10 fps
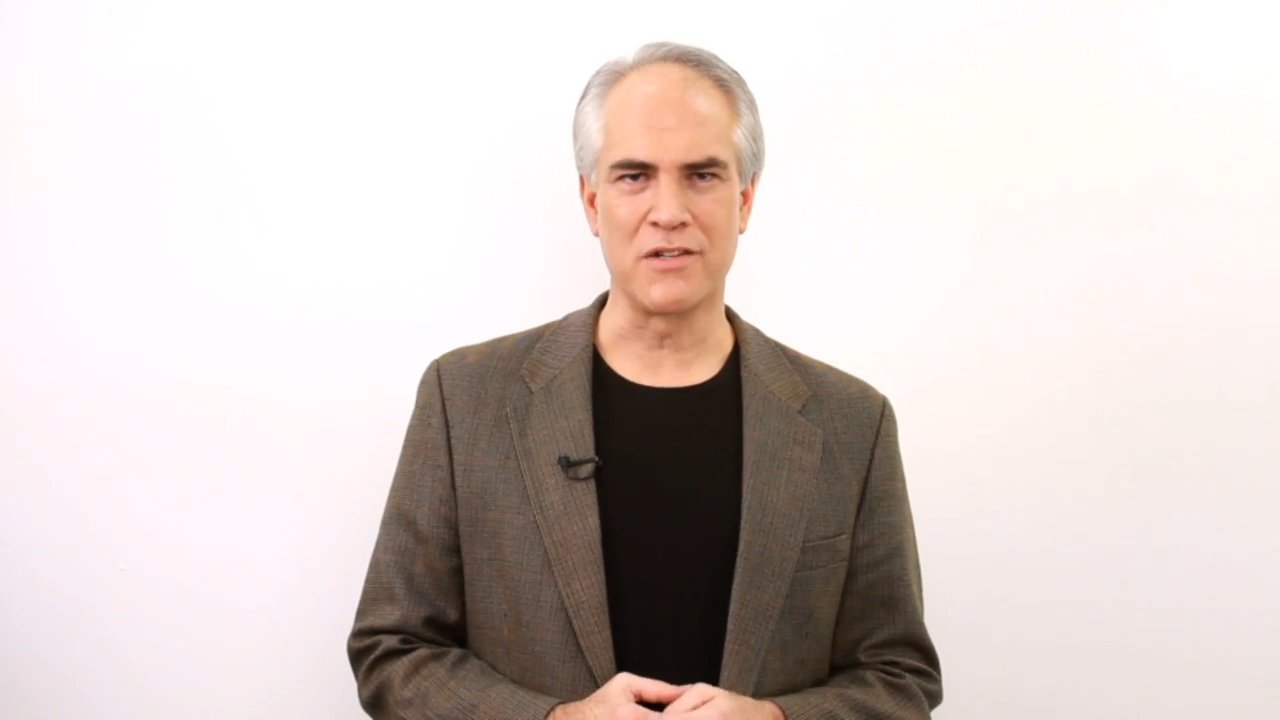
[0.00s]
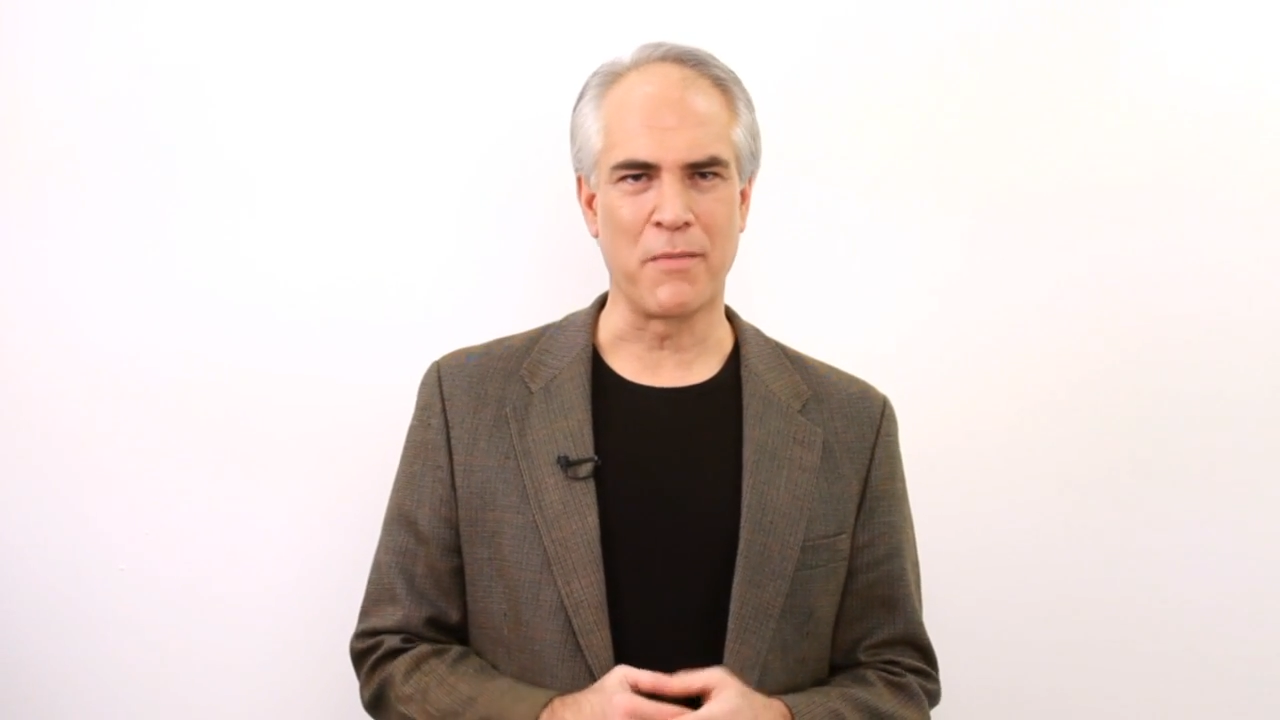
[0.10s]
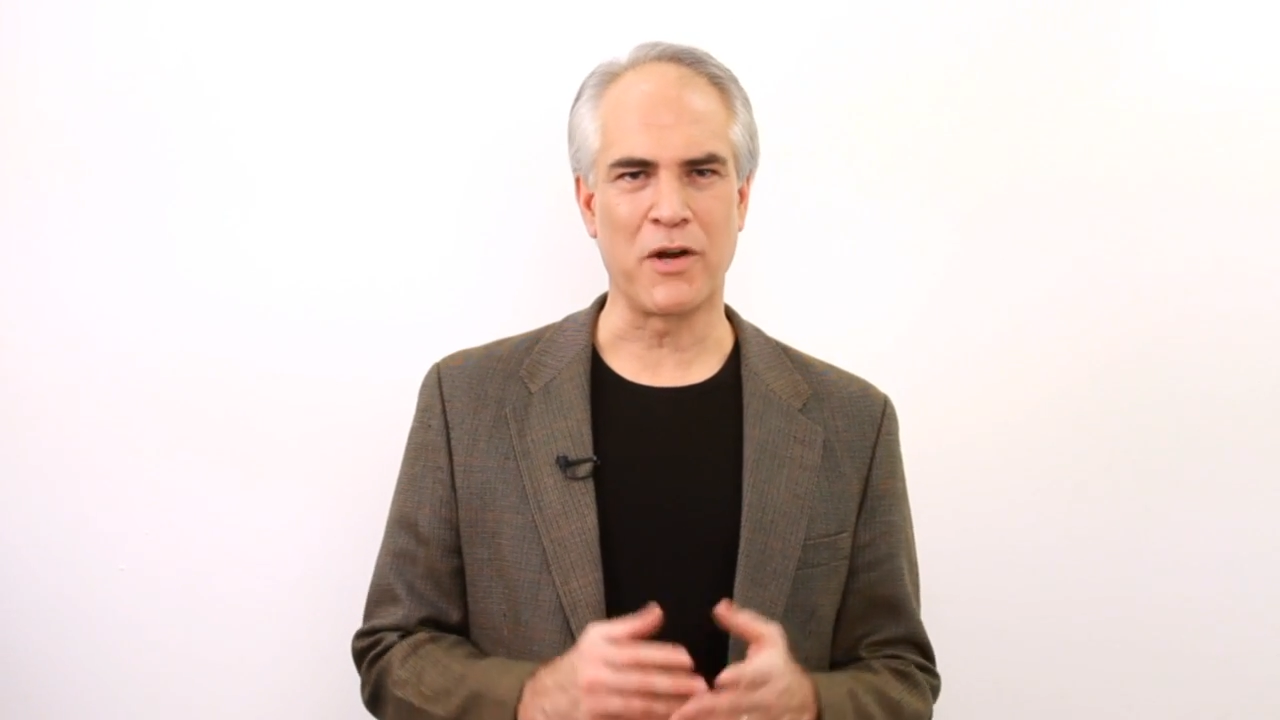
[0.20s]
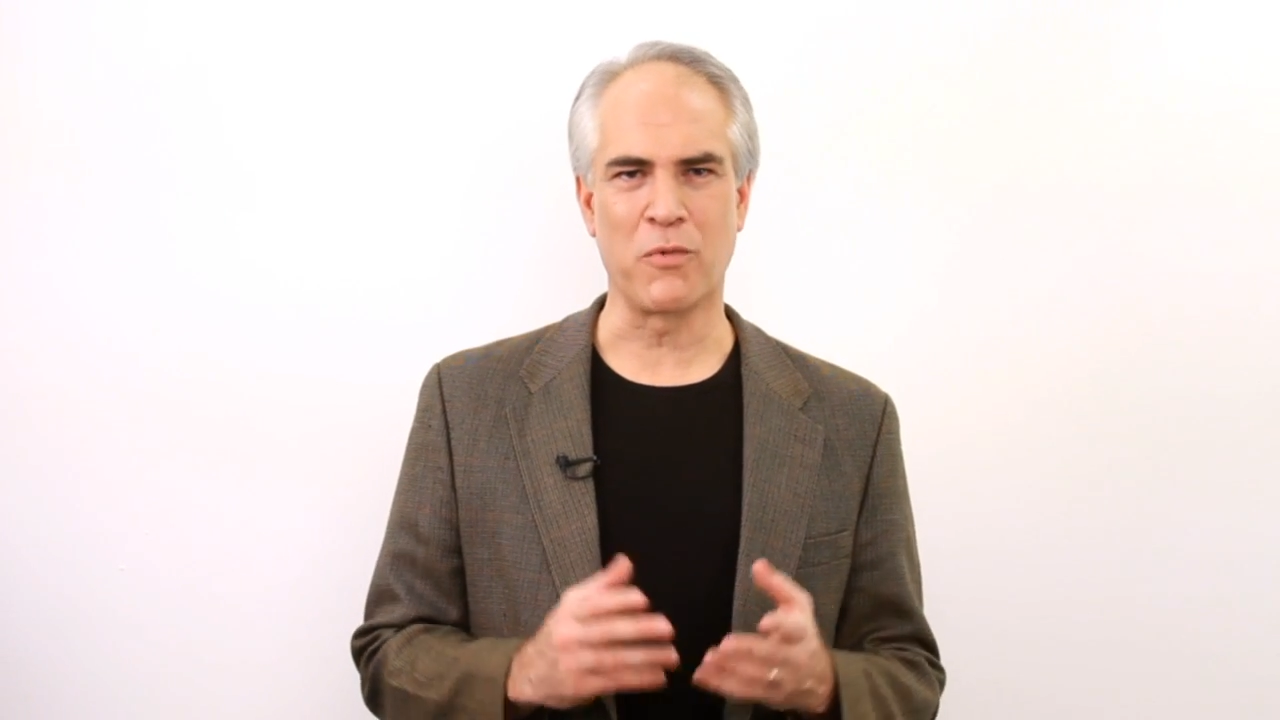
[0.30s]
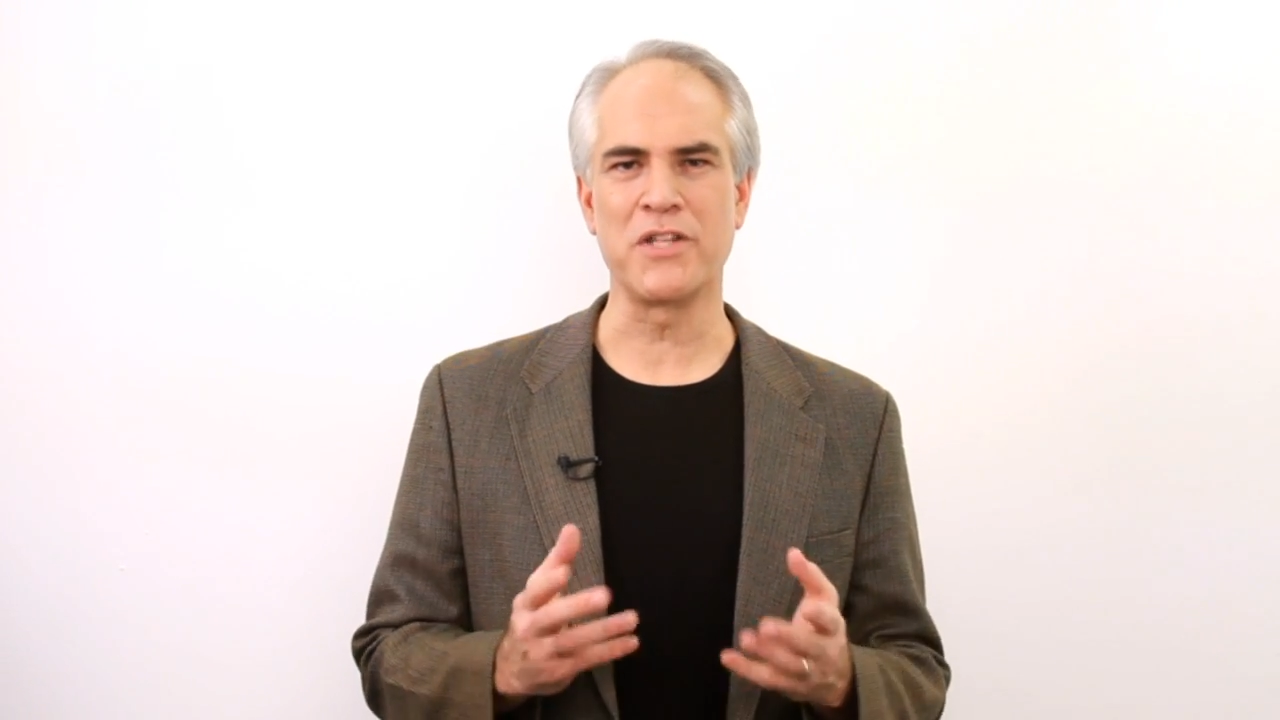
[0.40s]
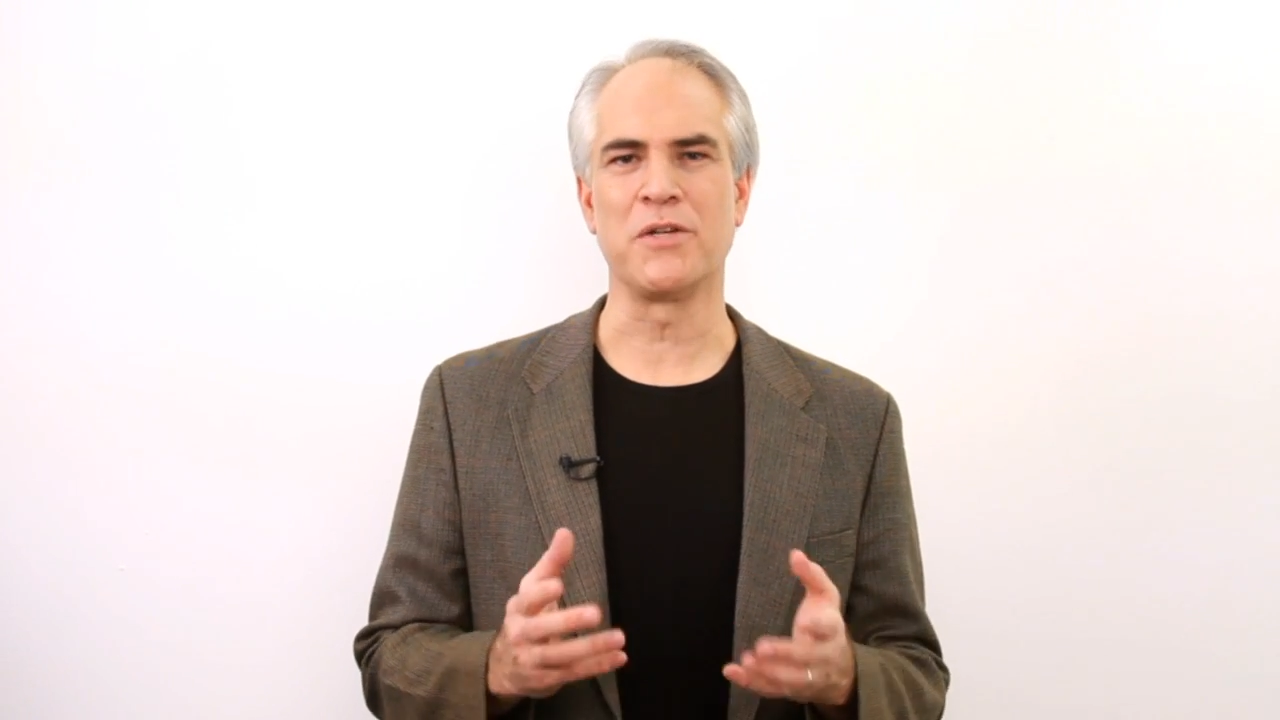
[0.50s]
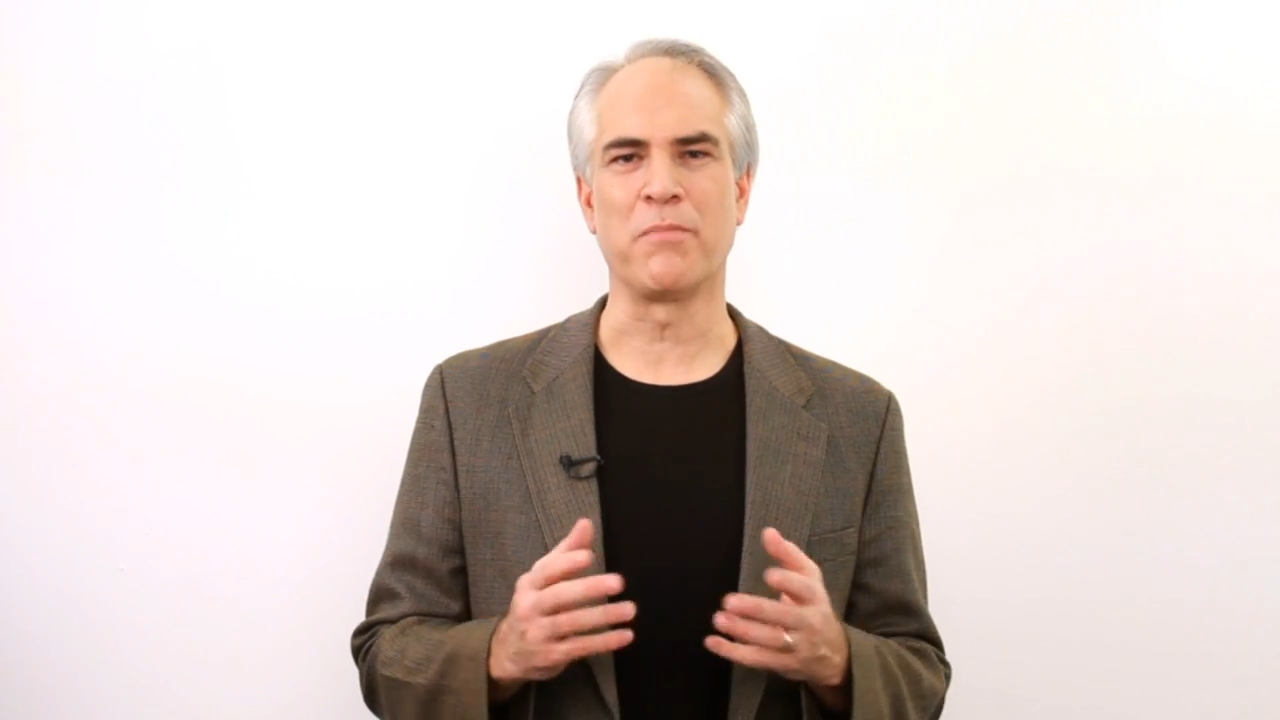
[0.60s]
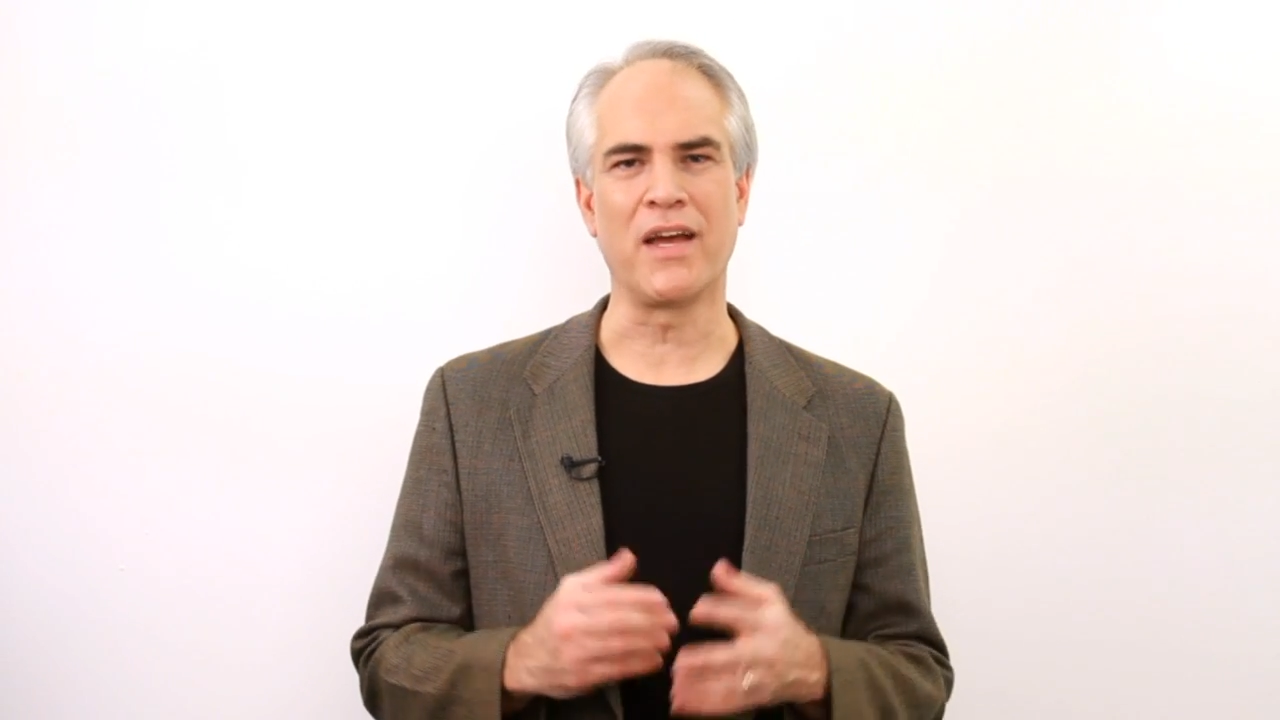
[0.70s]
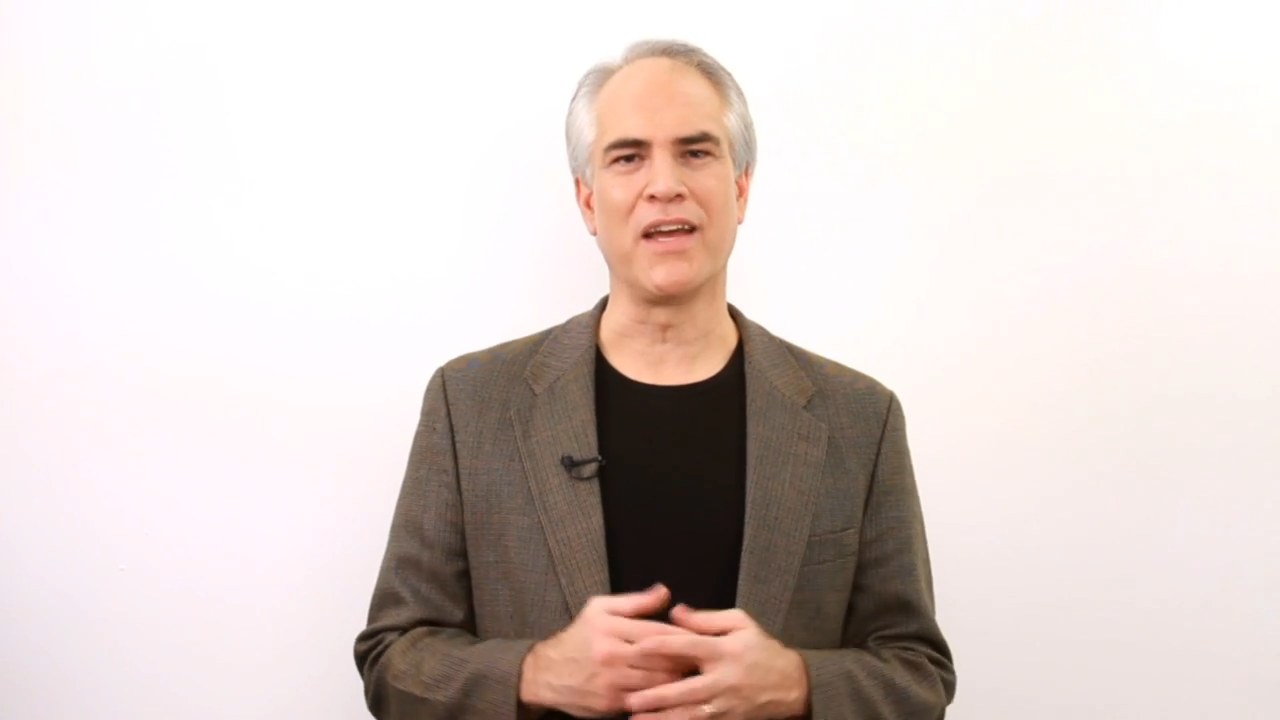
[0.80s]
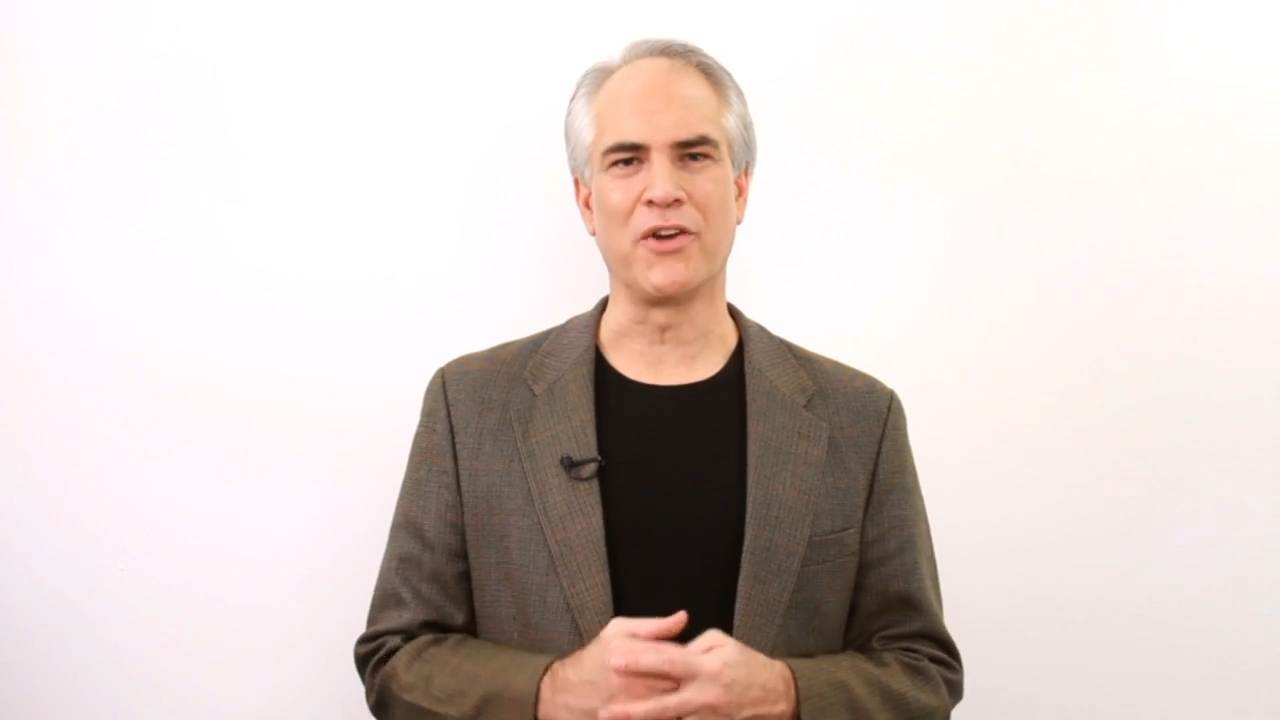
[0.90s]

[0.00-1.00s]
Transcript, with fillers: no matter what you pay,